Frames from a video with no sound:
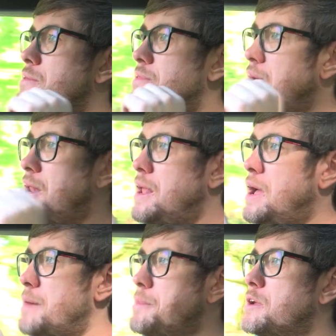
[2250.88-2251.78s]
then
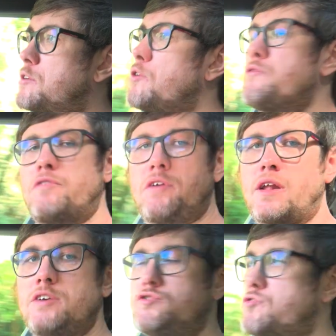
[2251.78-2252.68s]
I'm going to go for a
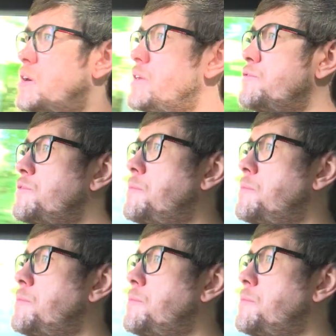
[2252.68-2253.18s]
nice drive,